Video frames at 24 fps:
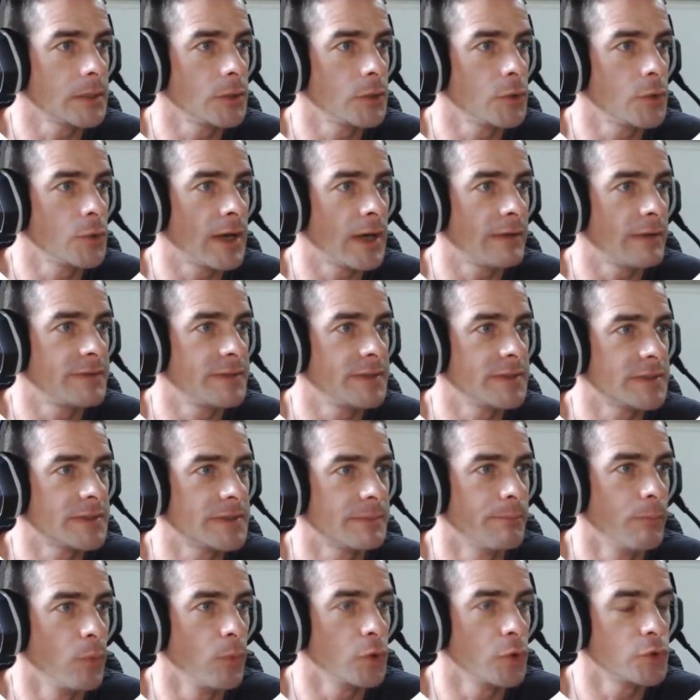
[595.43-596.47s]
you have
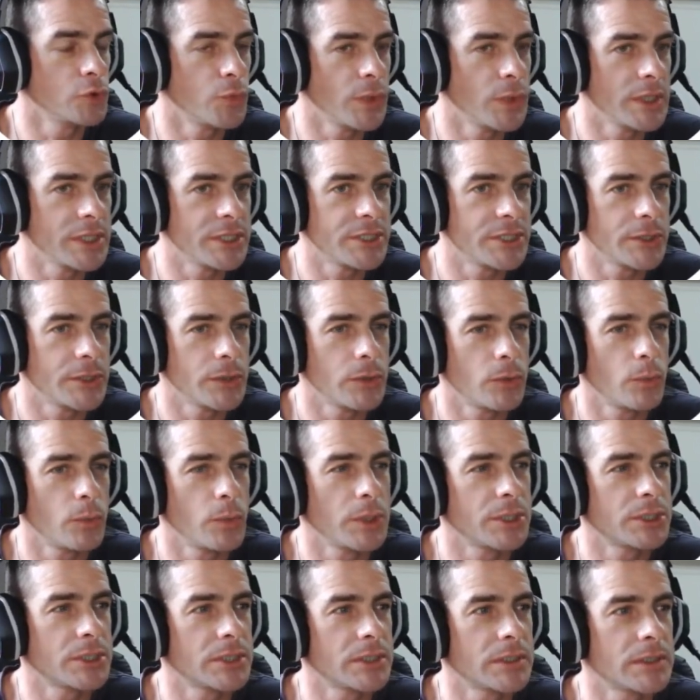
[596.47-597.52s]
this merge ratio,
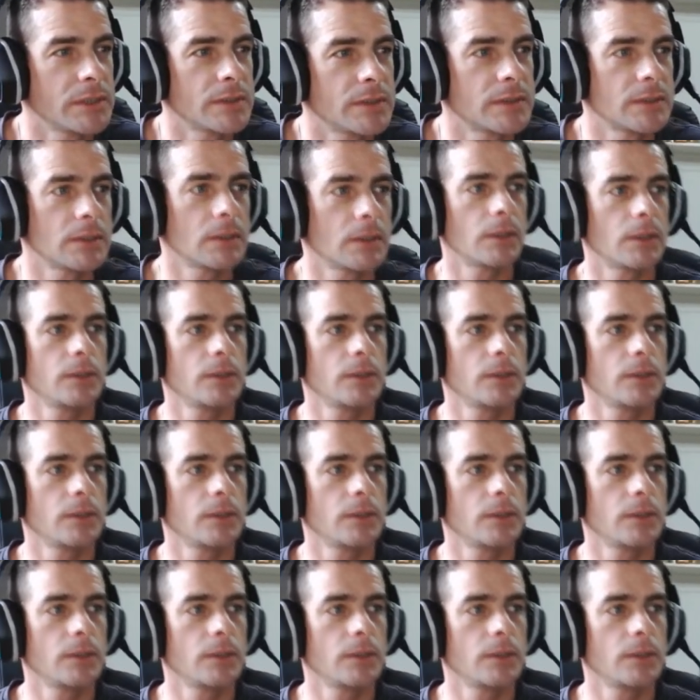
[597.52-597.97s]
which is